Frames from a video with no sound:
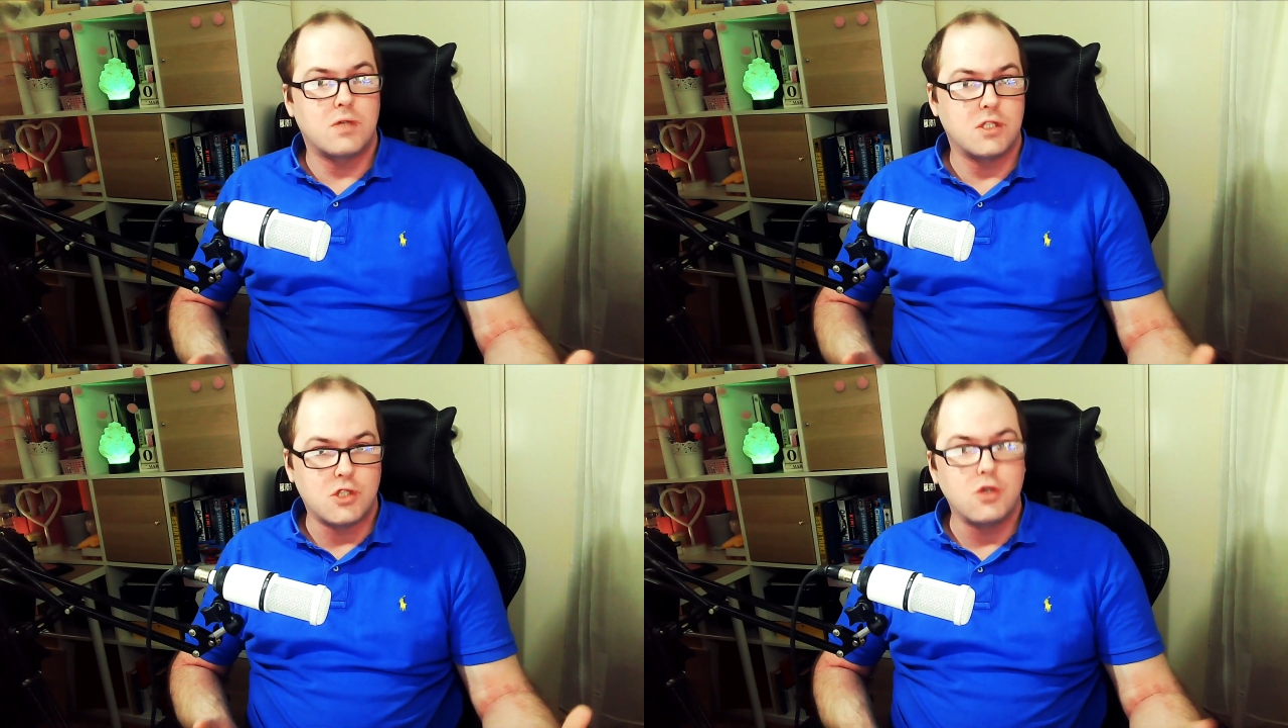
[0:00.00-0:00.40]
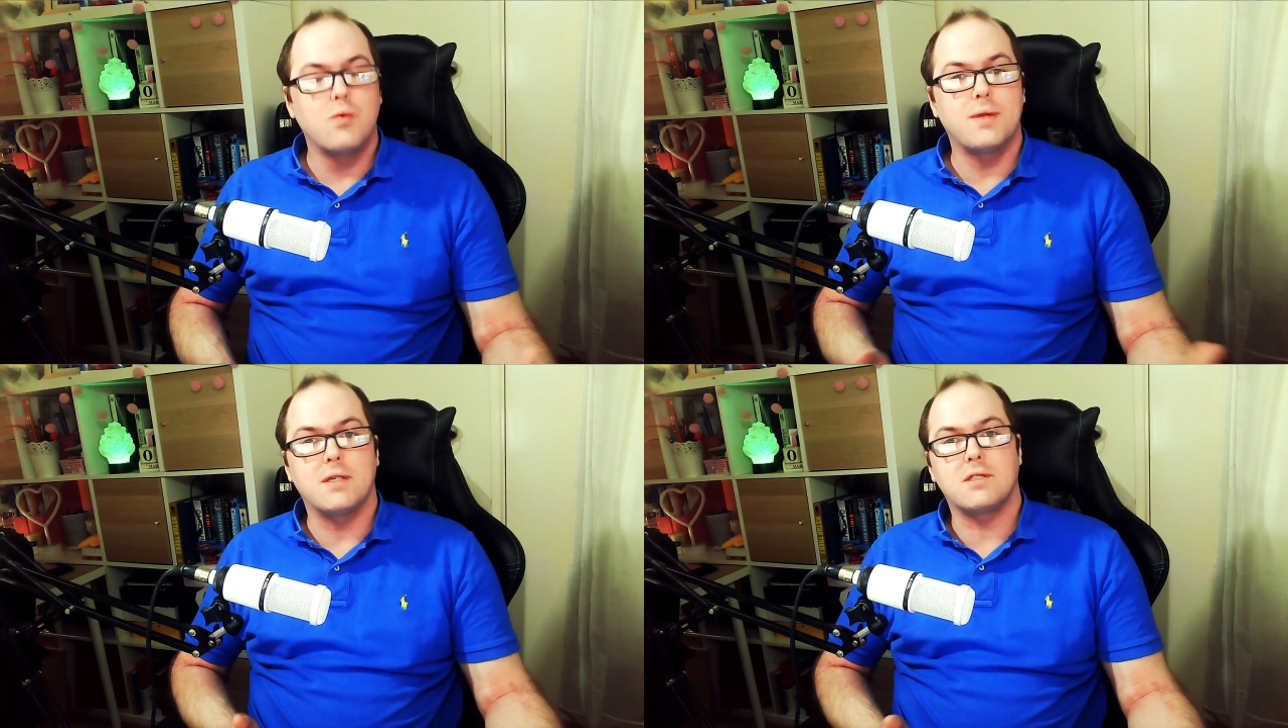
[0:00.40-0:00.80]
to do
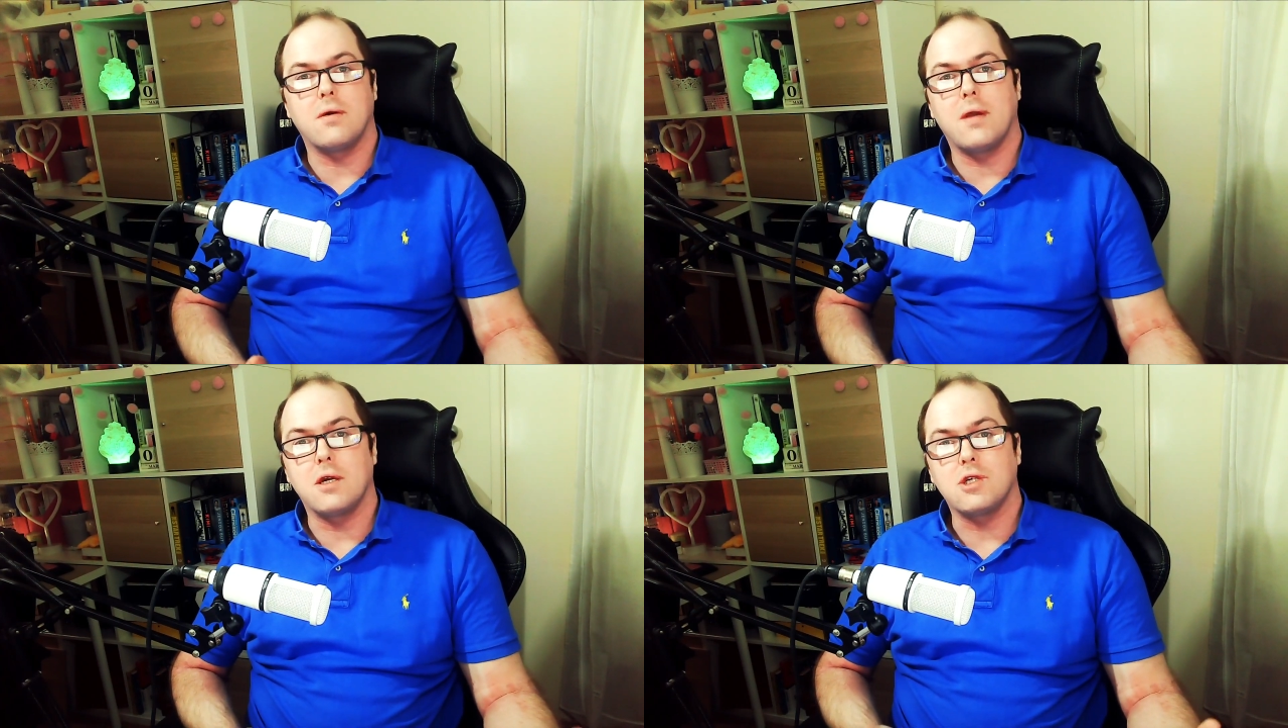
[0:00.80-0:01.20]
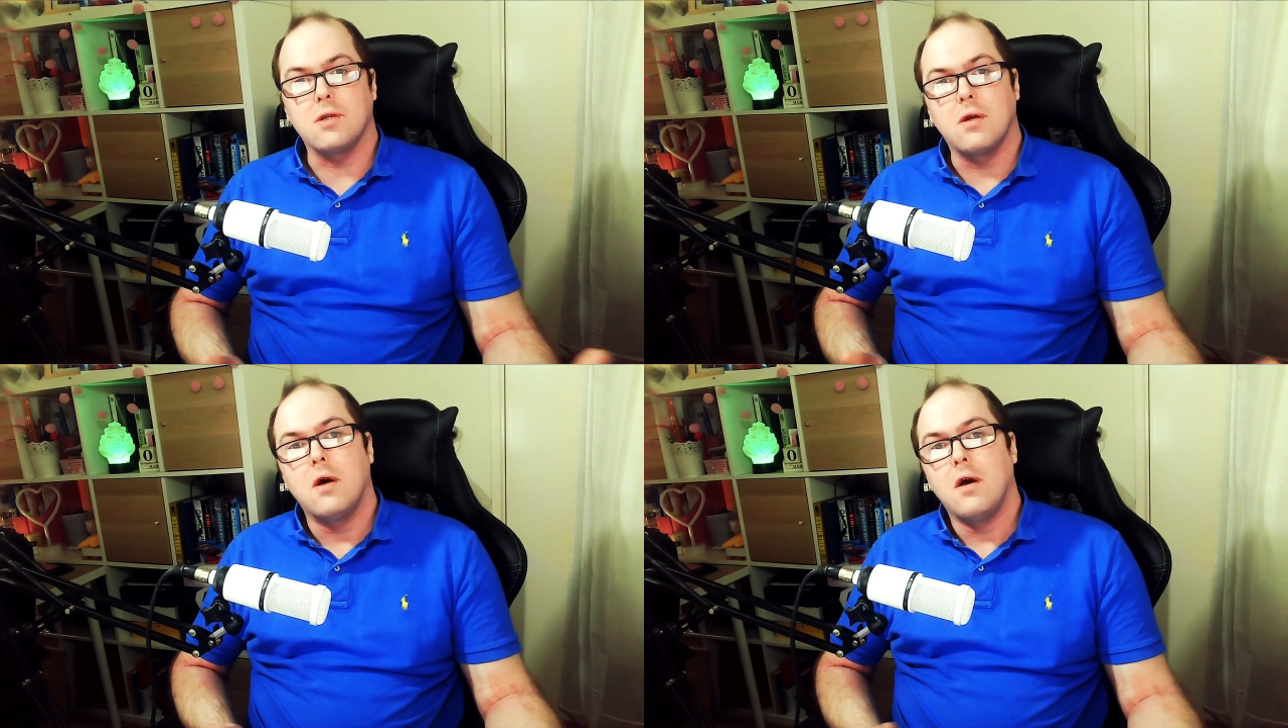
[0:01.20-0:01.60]
with this donation
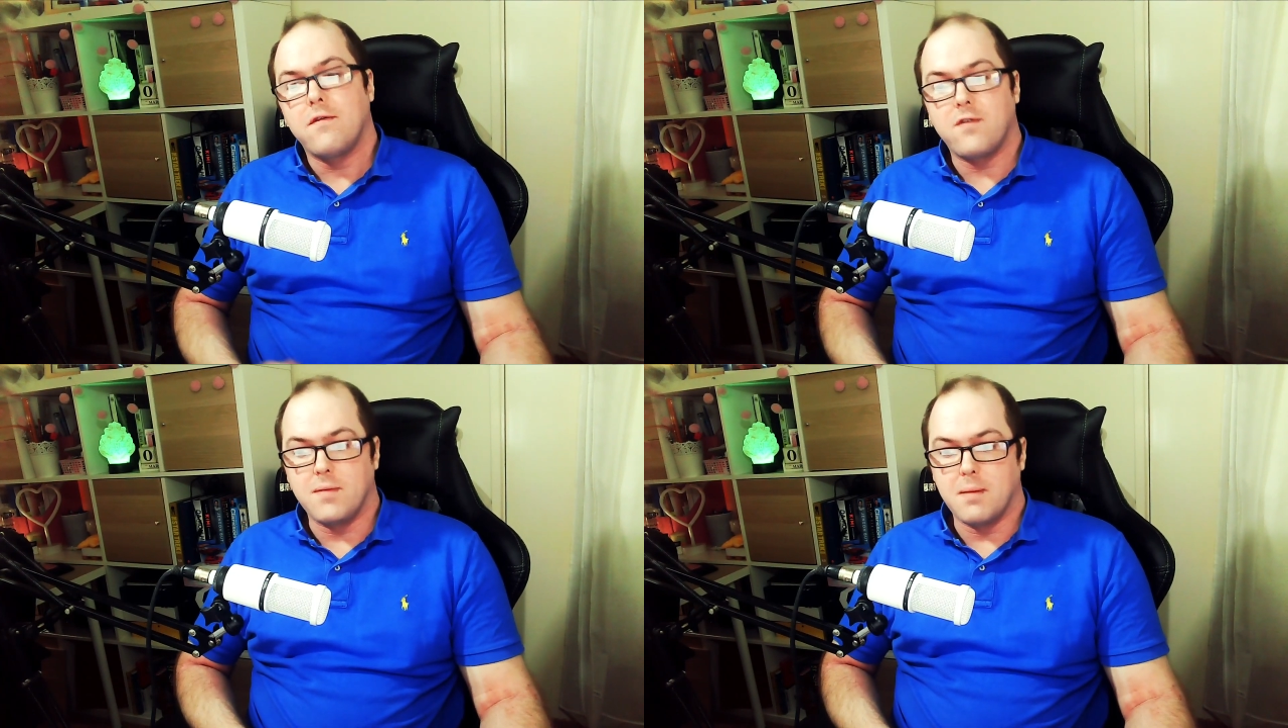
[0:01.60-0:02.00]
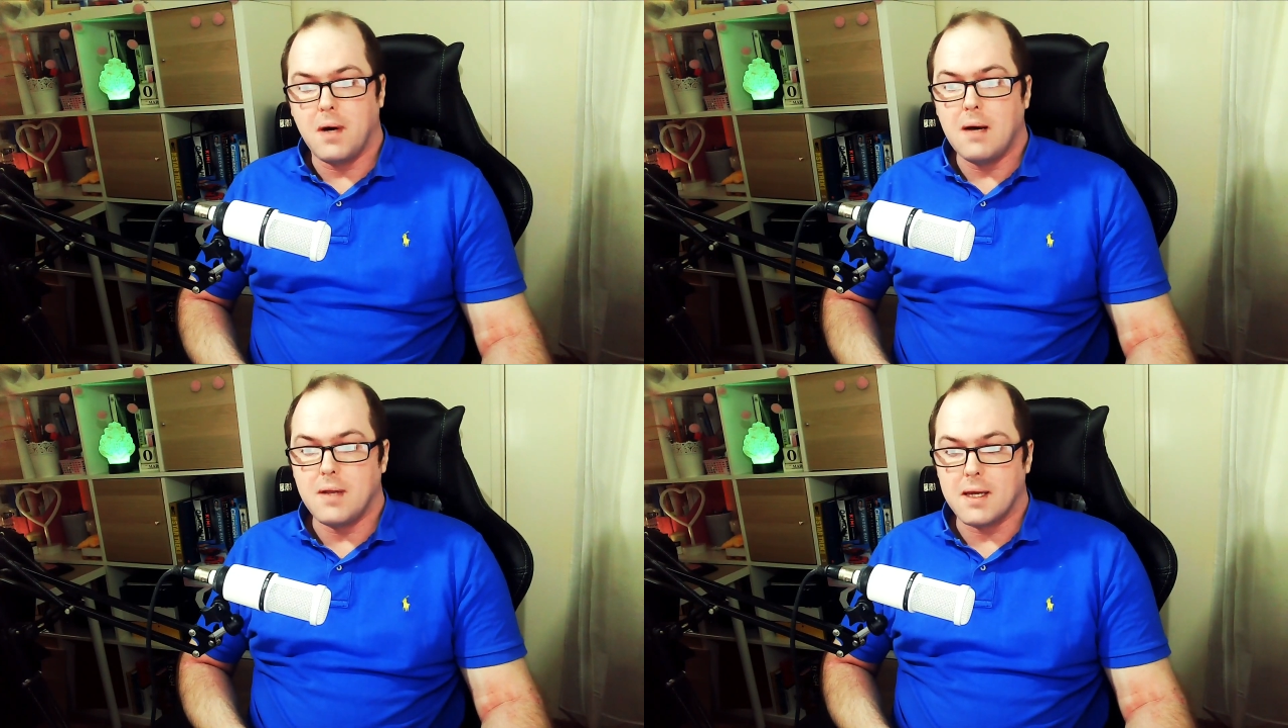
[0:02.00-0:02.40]
from the
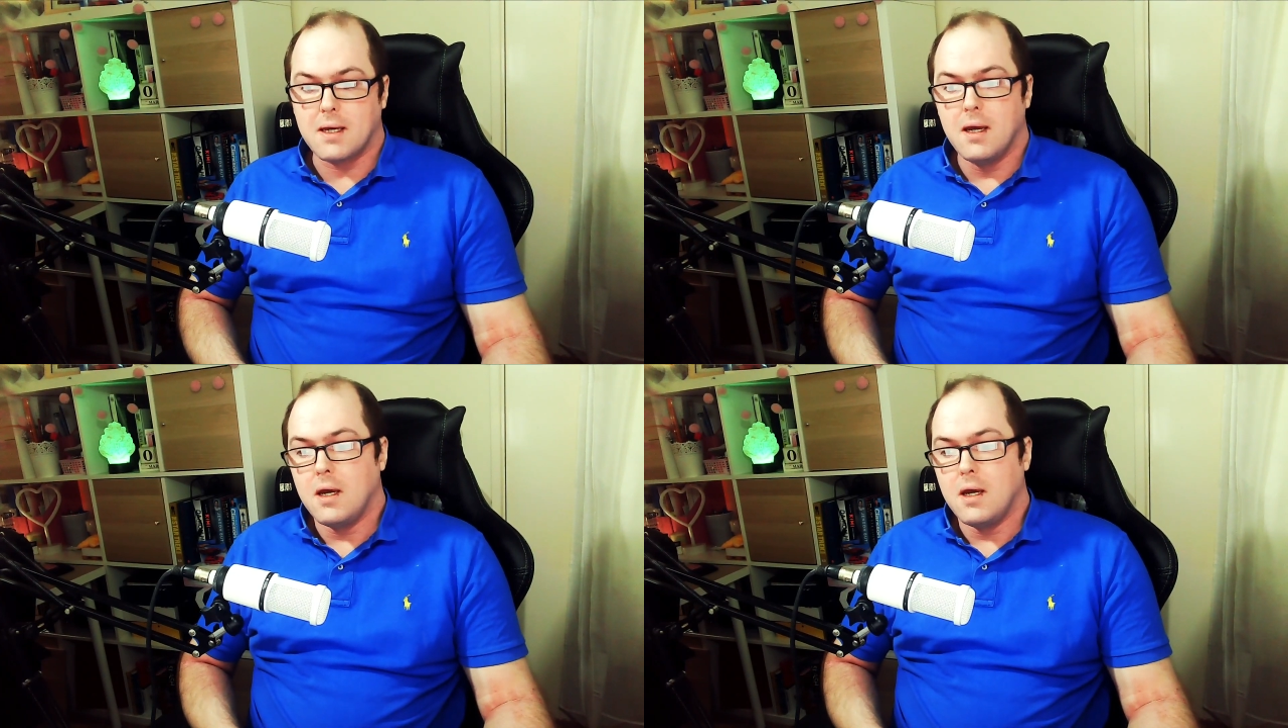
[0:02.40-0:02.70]
public,